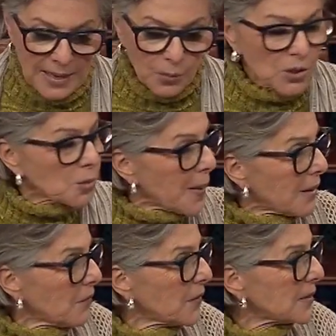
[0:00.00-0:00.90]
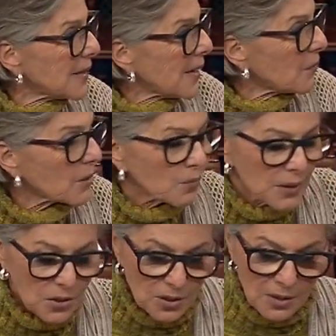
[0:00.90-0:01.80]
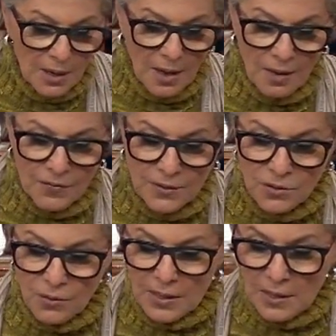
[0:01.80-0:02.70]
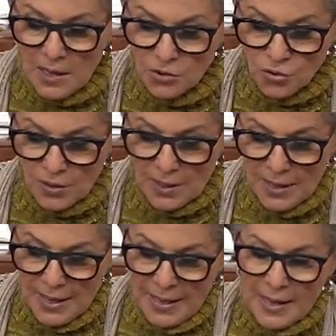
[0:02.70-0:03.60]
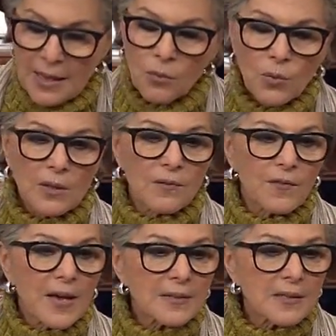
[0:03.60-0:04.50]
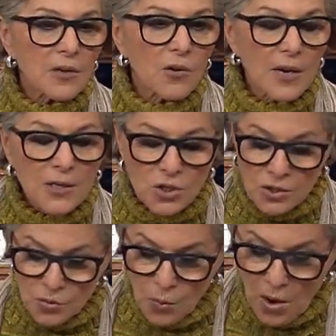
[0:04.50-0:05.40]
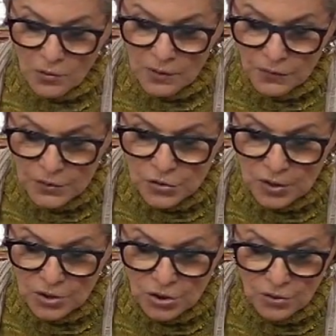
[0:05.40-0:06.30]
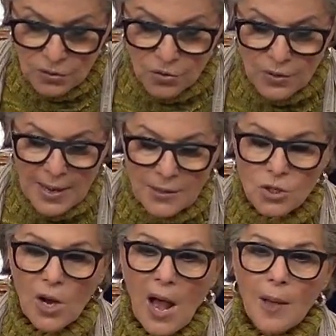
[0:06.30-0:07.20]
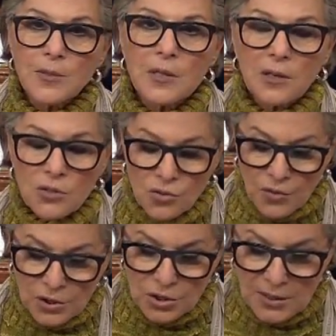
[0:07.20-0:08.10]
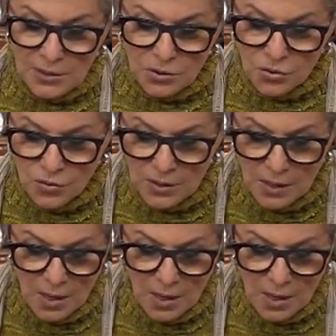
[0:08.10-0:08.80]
which benefits every region of this great country. It will invest in our nation's water infrastructure, create jobs in the construction industry.